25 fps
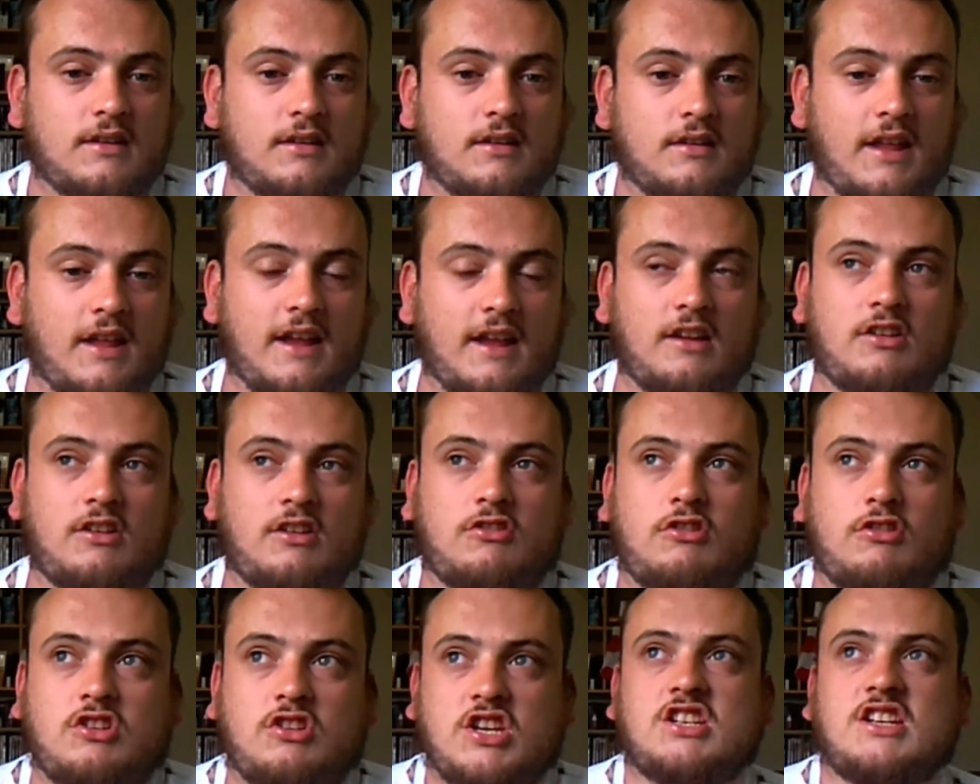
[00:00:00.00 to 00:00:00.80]
like
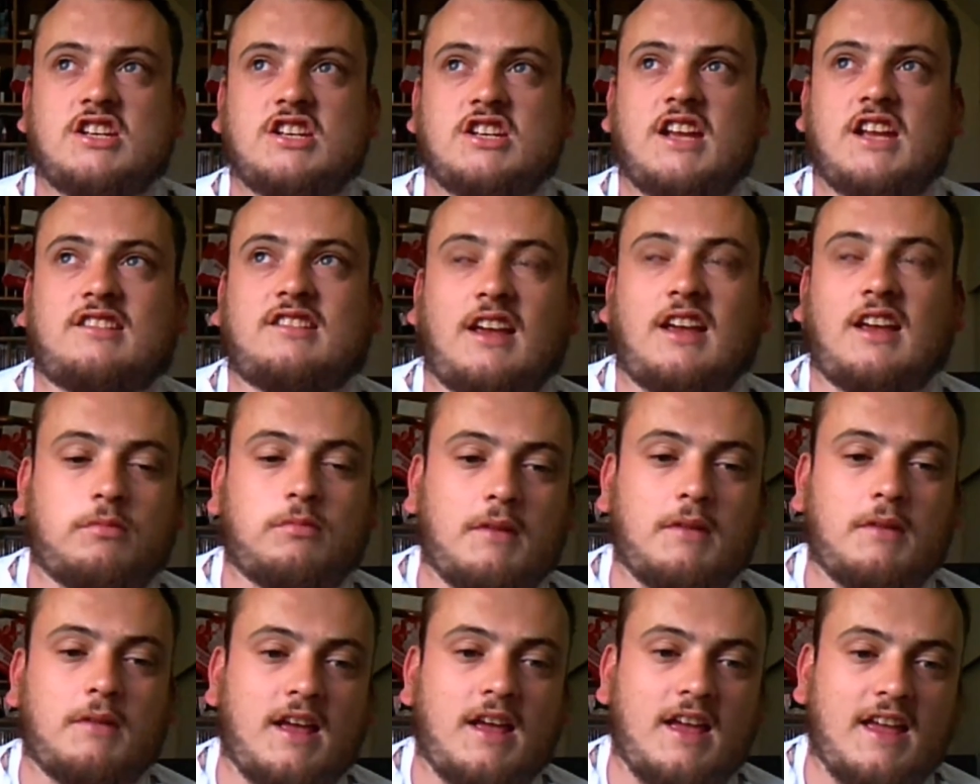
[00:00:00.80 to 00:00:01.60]
changing exercise from
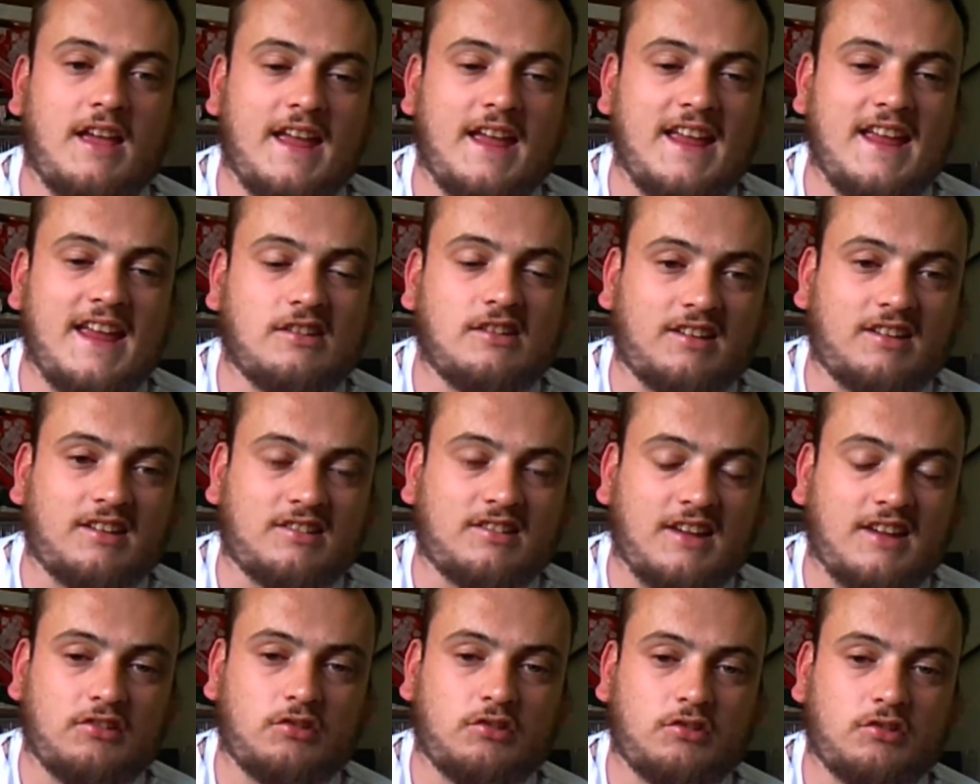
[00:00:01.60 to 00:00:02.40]
an easier
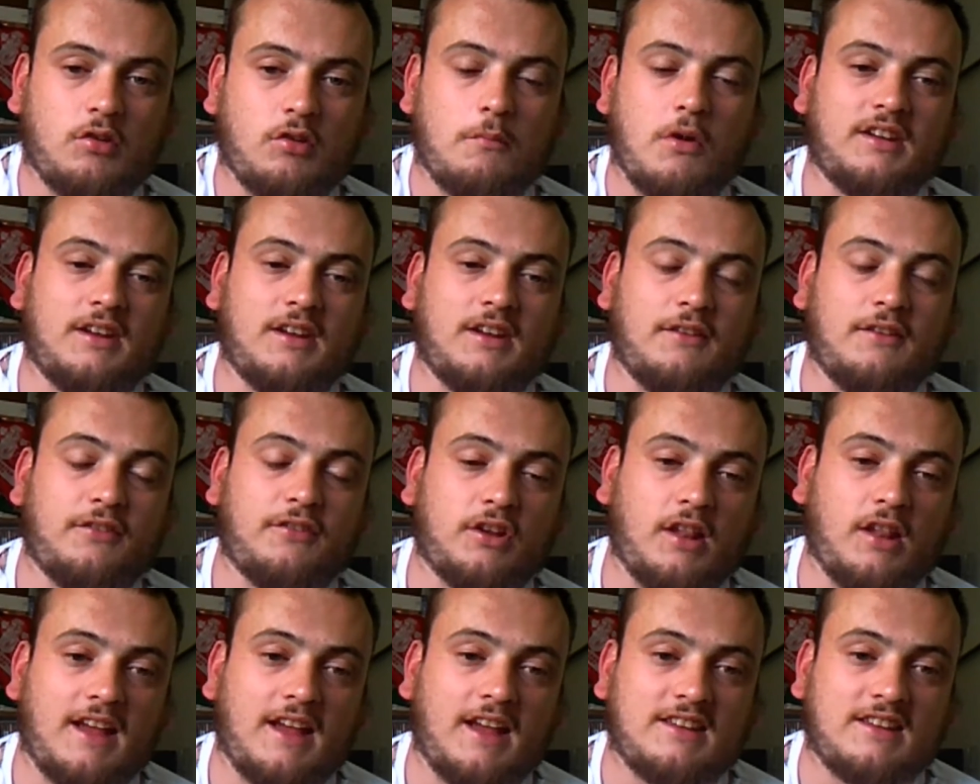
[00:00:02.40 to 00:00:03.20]
exercise to a more
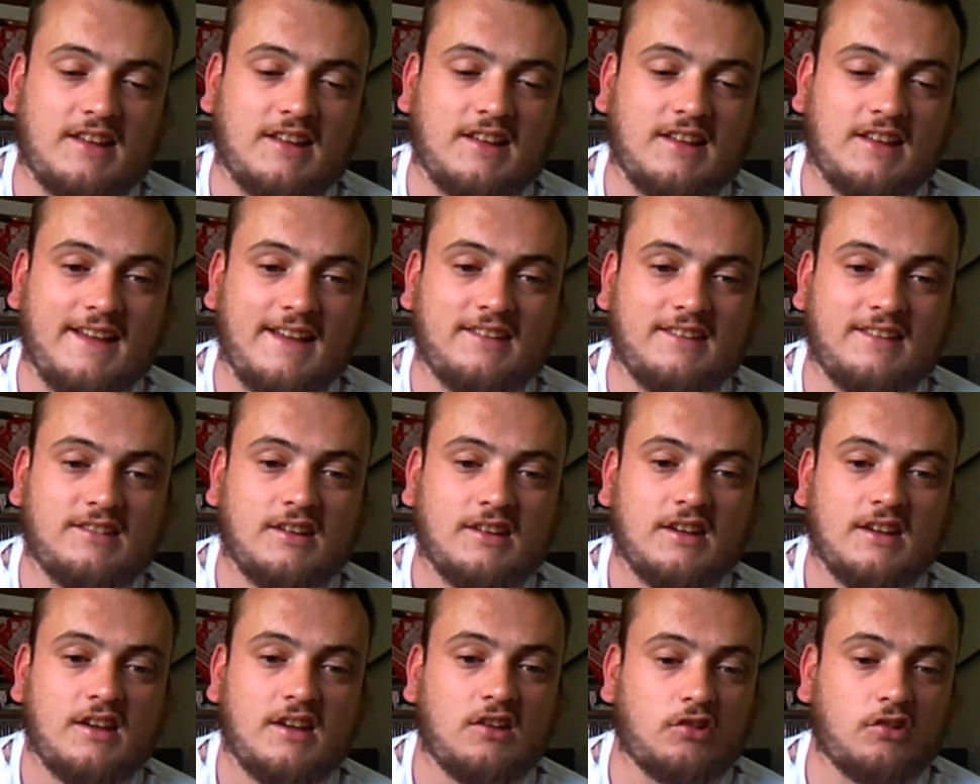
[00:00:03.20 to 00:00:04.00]
difficult exercise
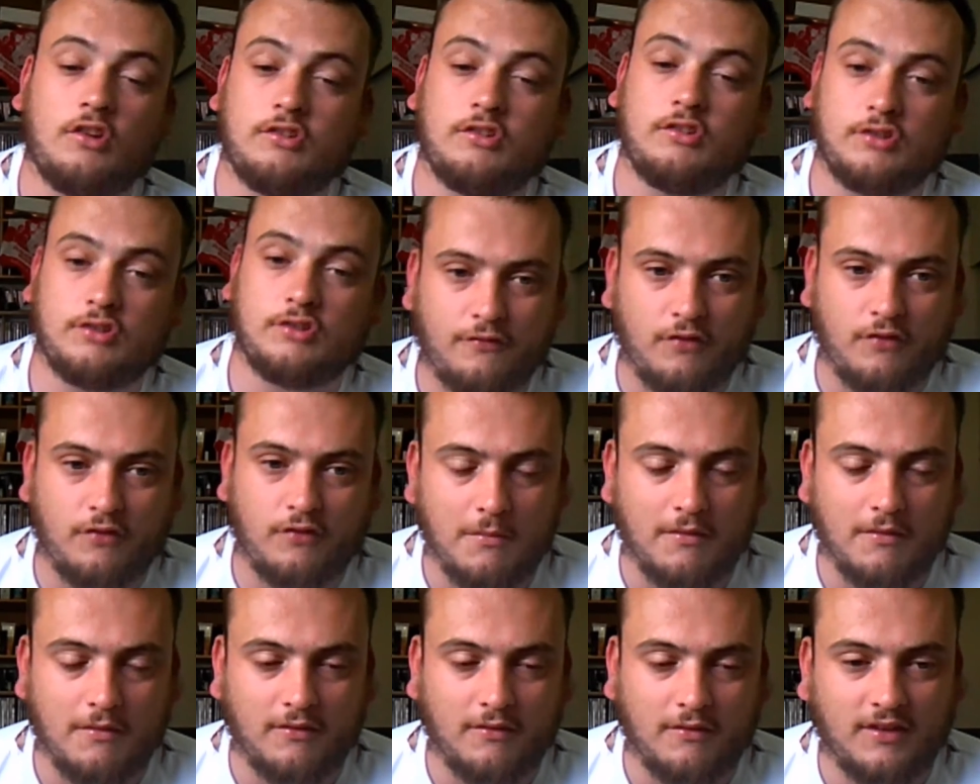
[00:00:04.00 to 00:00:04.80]
is also a
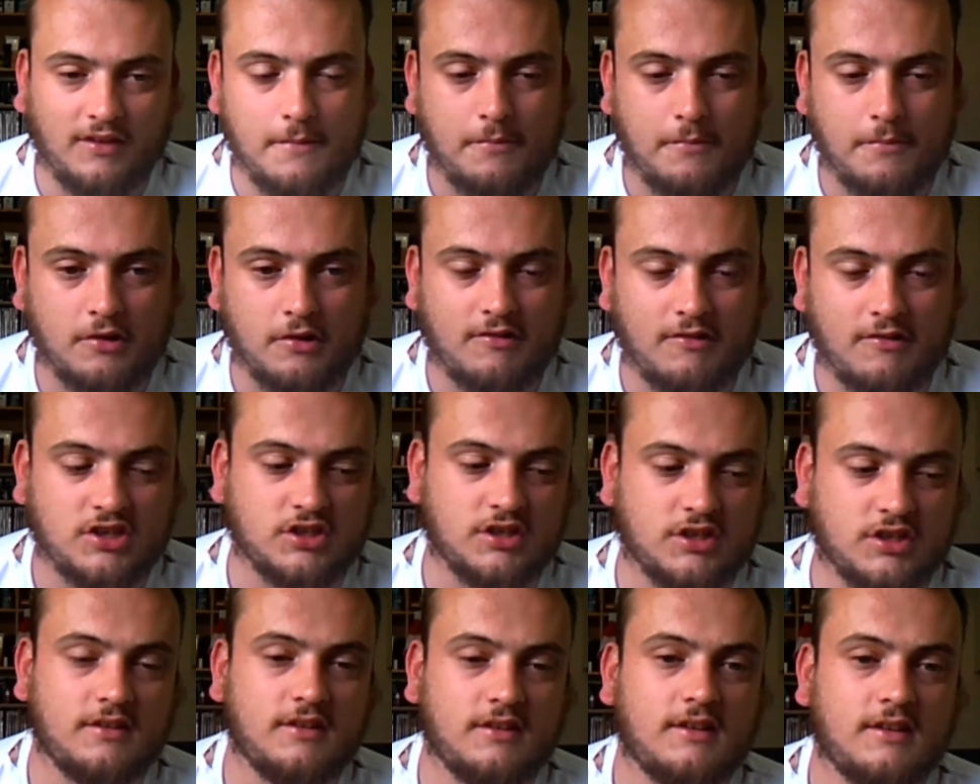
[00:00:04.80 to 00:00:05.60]
form of linear
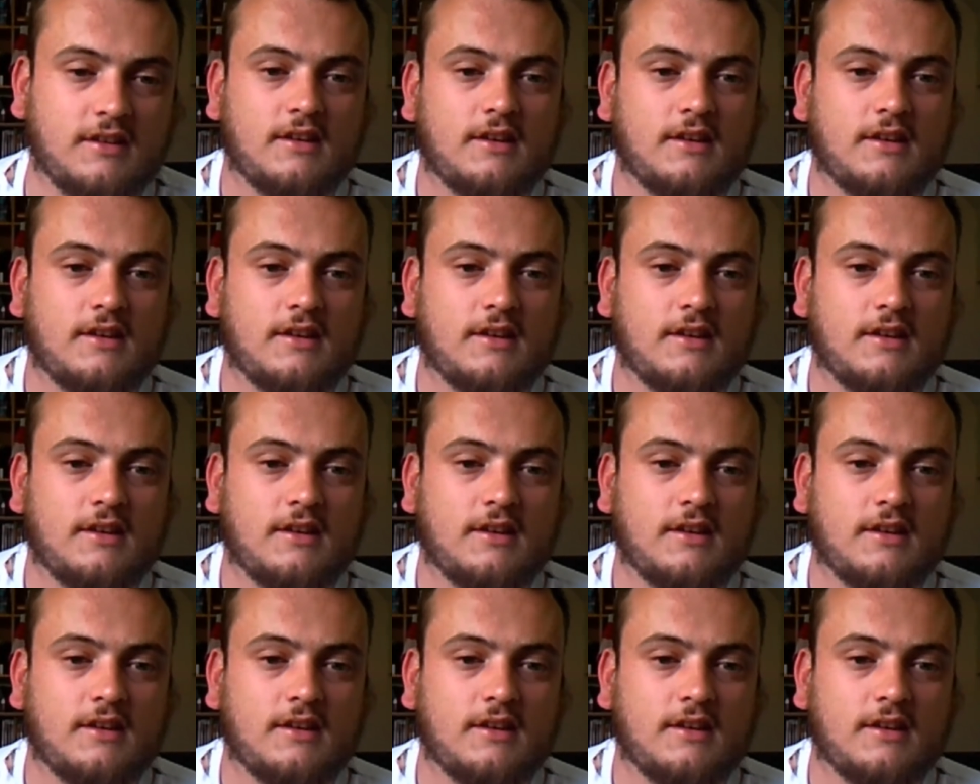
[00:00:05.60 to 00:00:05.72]
progression.